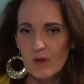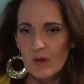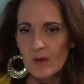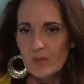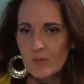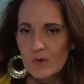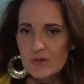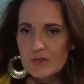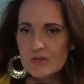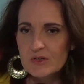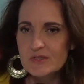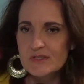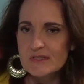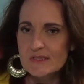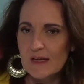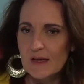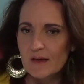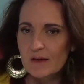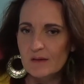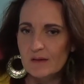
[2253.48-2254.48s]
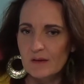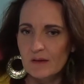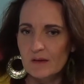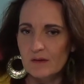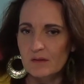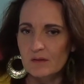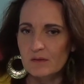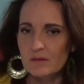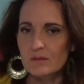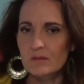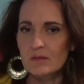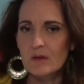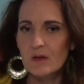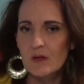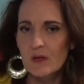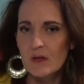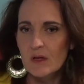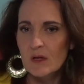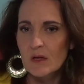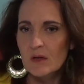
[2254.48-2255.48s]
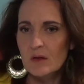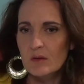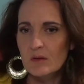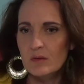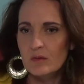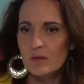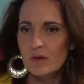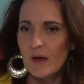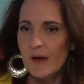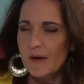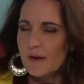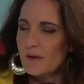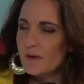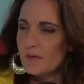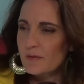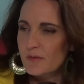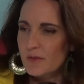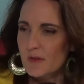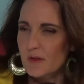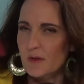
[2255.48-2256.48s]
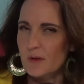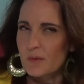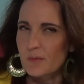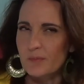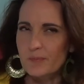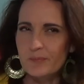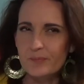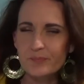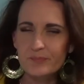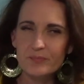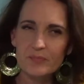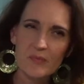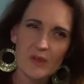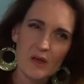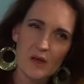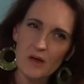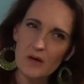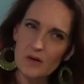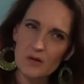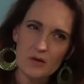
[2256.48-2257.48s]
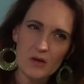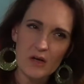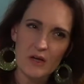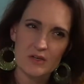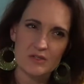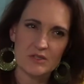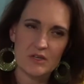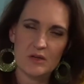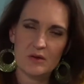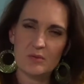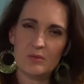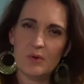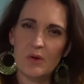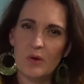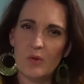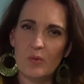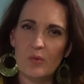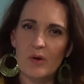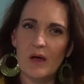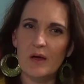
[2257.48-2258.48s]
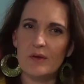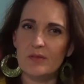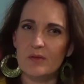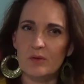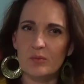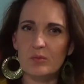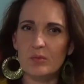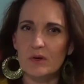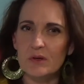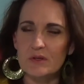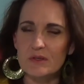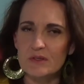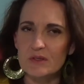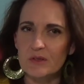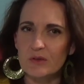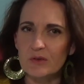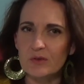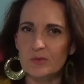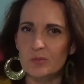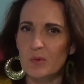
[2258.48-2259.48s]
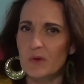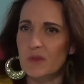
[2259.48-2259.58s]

I'm understanding kind of the, oh gosh, I don't know what other word to use,